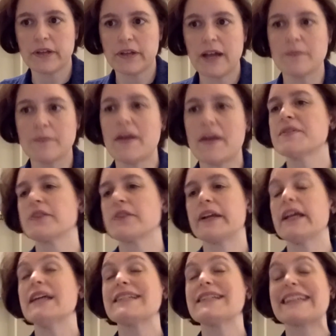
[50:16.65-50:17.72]
Um, I'm
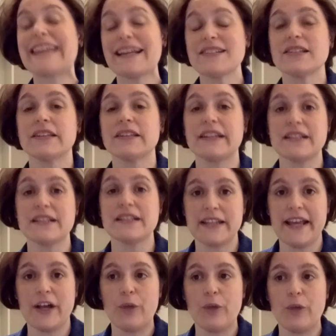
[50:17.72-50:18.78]
sorry, to get to
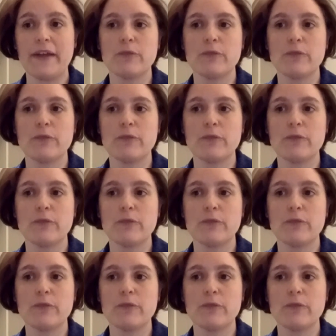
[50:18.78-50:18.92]
LinkedIn Help.